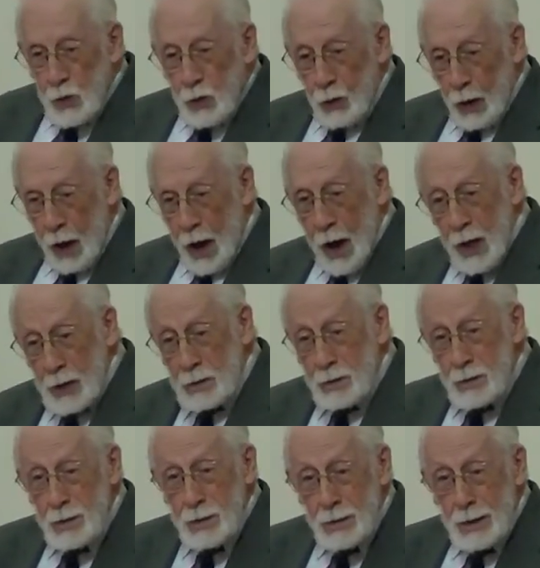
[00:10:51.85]
thought,
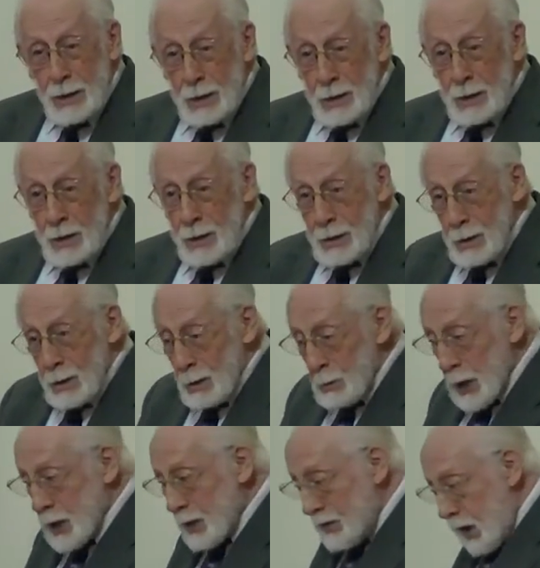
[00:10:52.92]

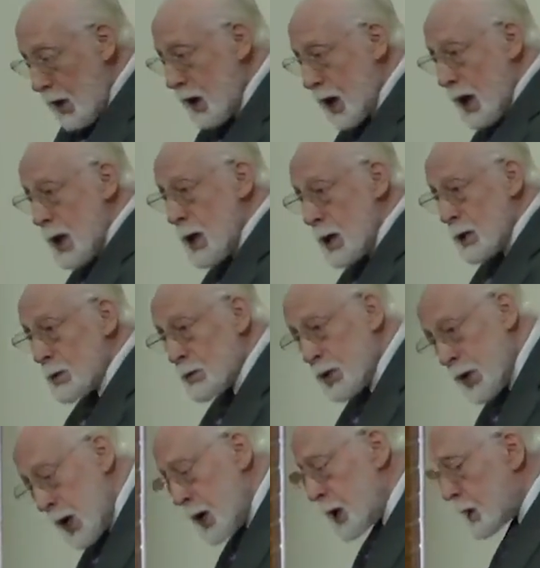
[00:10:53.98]
but a very
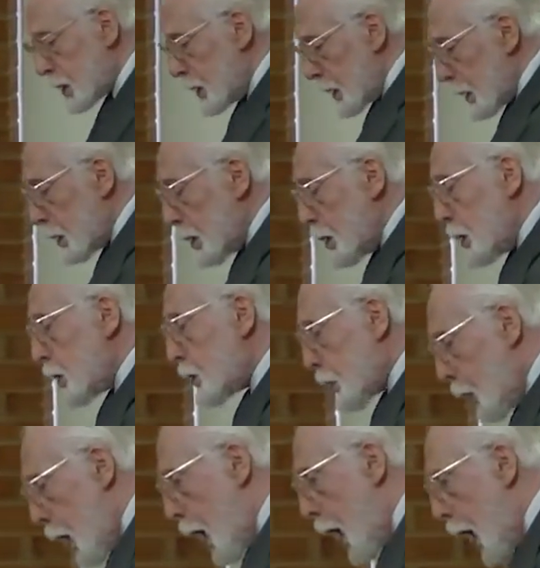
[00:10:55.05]
critical
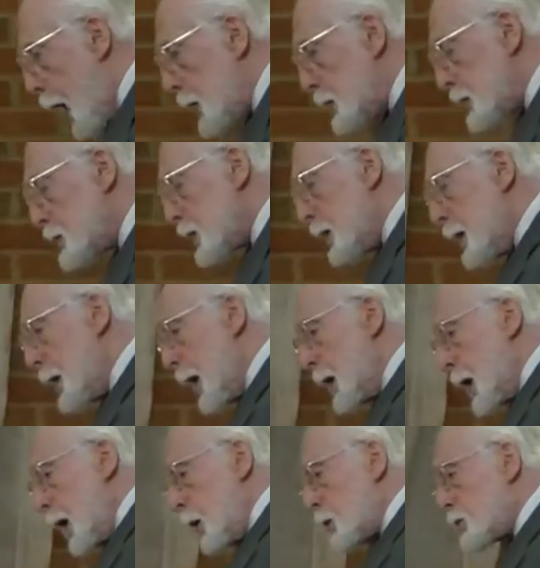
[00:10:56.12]
thought.
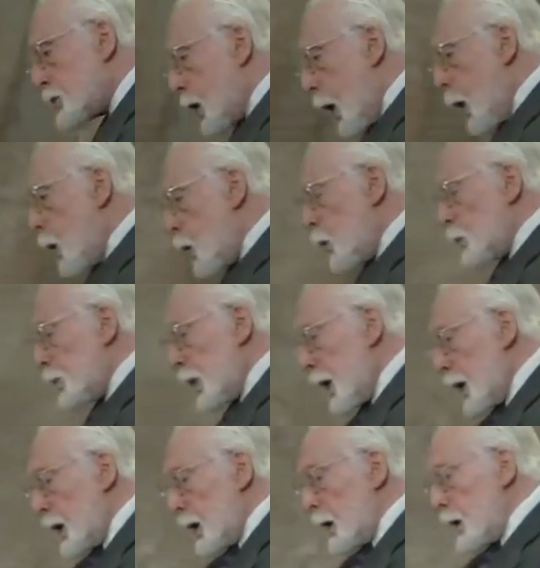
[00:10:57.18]
So,
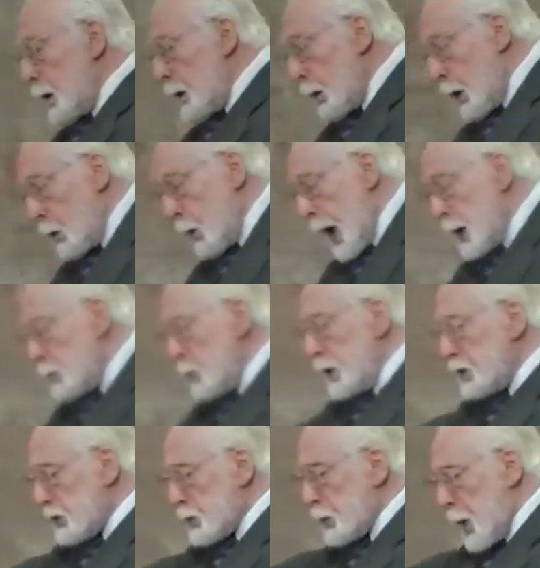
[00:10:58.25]
when we
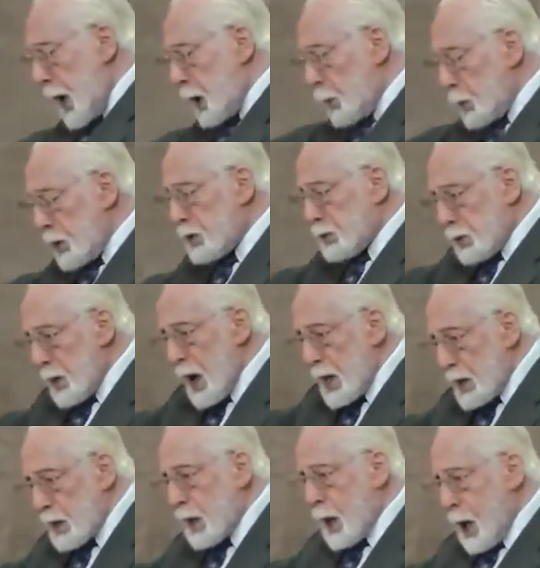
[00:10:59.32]
speak with
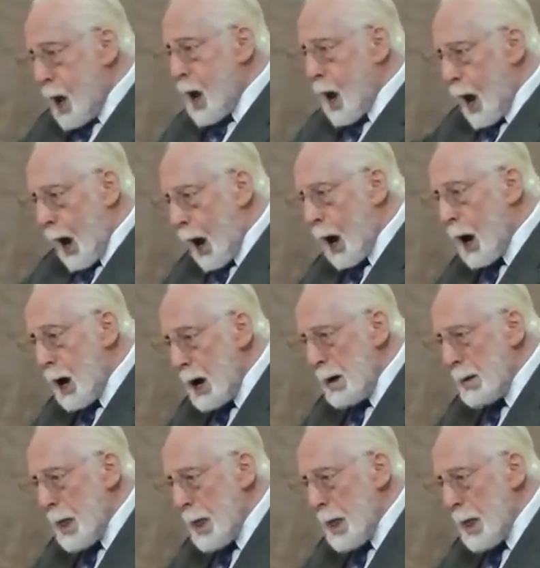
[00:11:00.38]
great care,